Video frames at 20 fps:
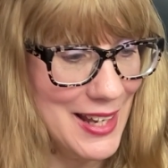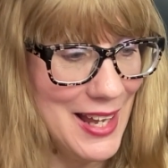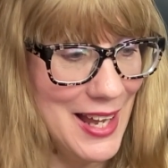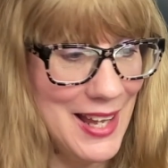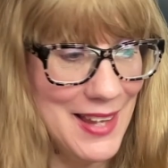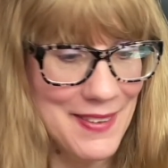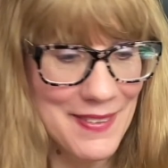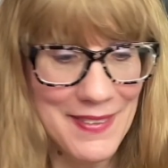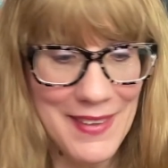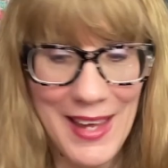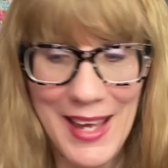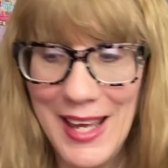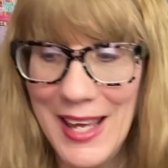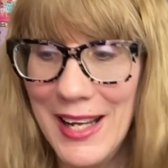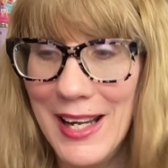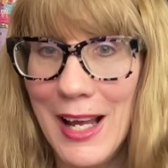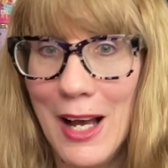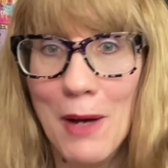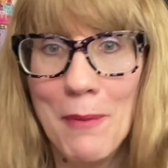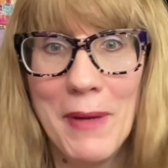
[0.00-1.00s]
And
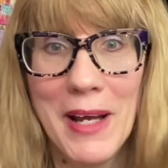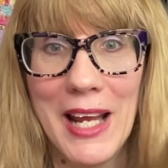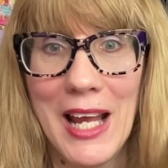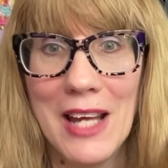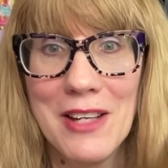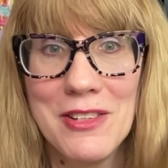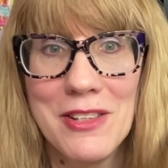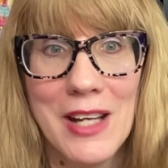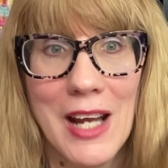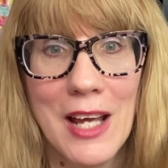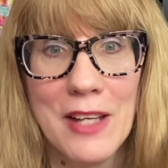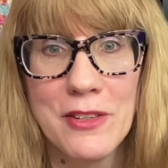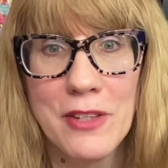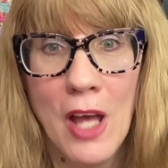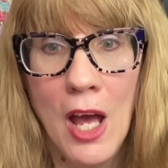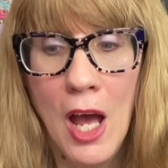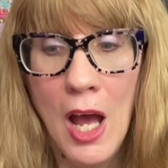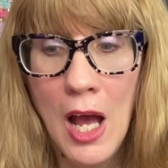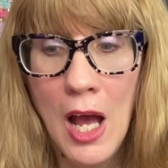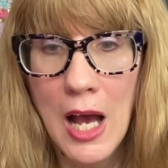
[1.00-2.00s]
then, oh my gosh, you guys,
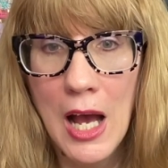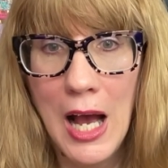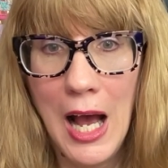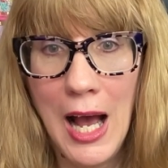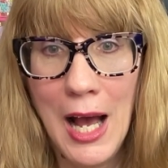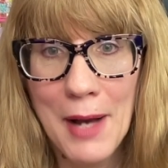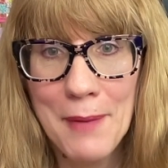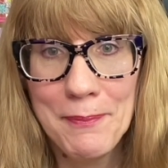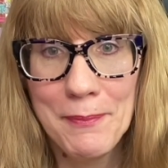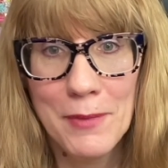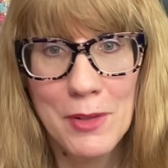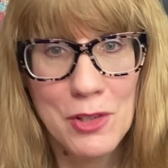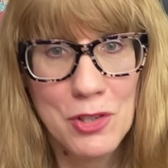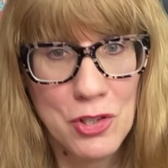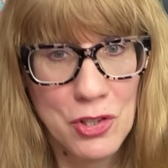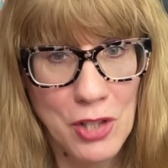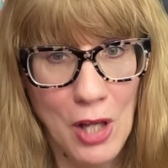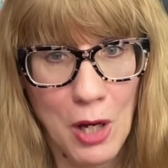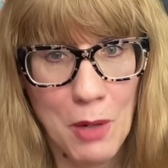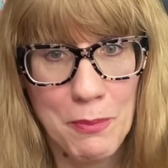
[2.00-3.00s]
um,
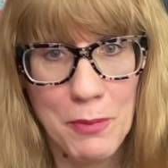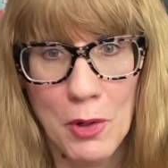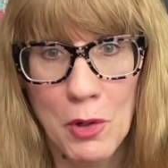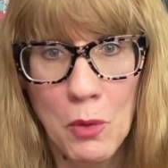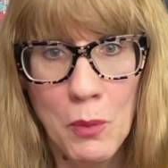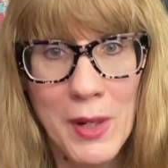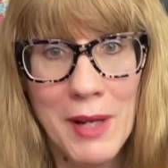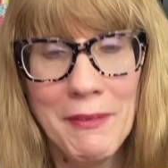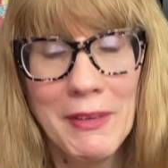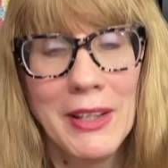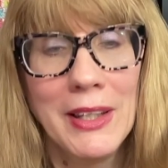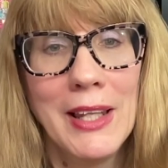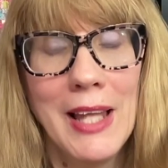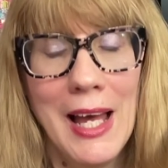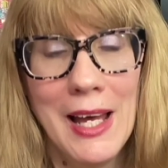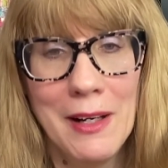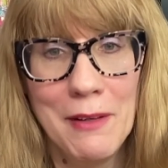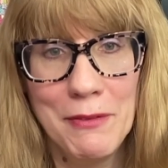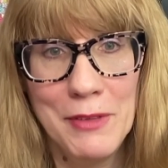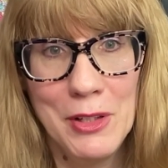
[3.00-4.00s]
soap. We have a
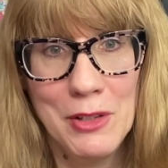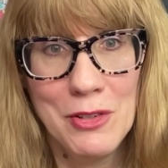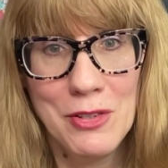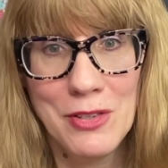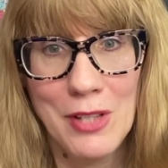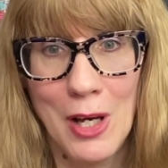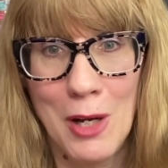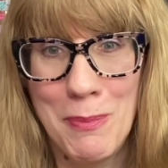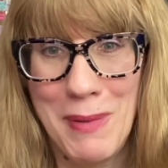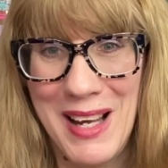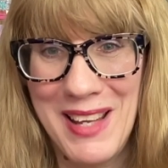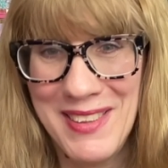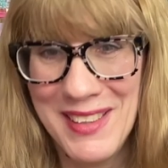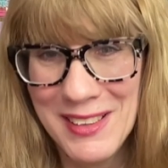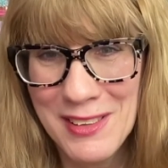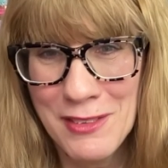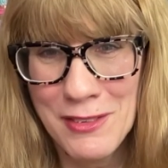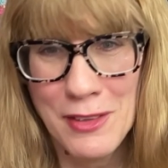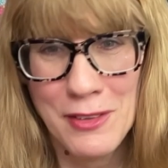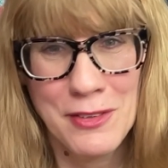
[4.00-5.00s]
lot of new soap. I
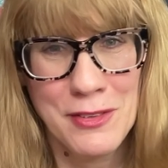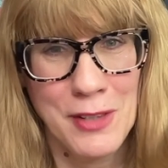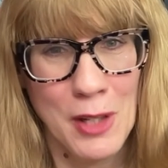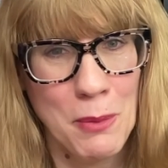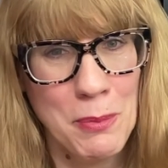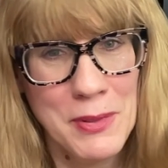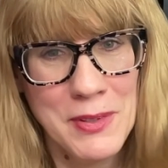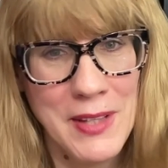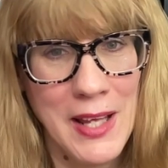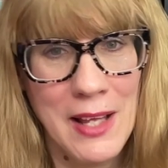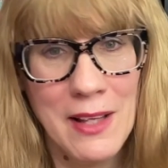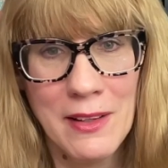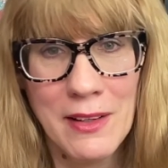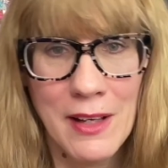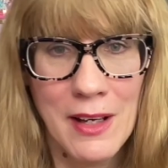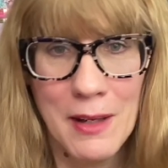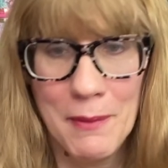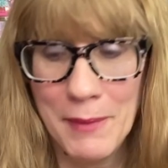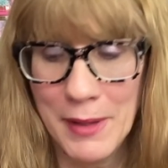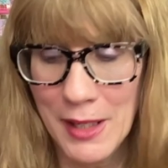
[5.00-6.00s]
think there's a soap sale
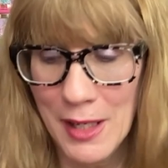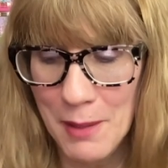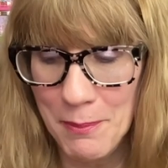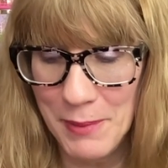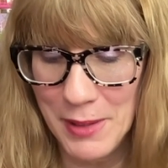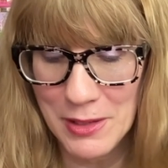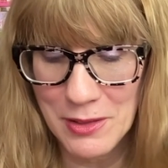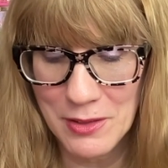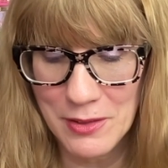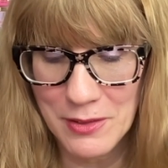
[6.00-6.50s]
coming up at